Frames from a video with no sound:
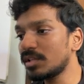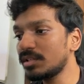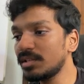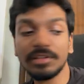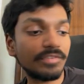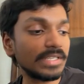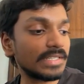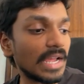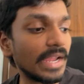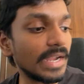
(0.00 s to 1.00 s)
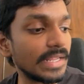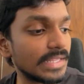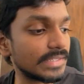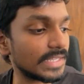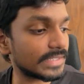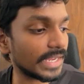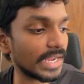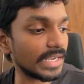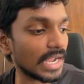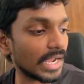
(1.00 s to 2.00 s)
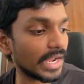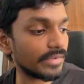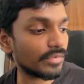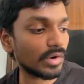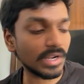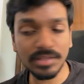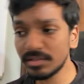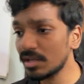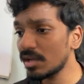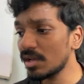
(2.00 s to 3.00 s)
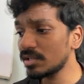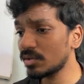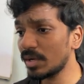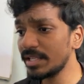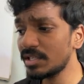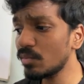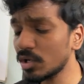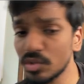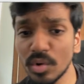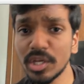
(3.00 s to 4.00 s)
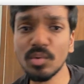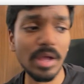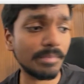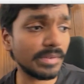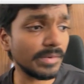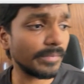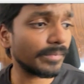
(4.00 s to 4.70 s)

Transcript: this is the first target and this is the second target for us so let's see what's going to happen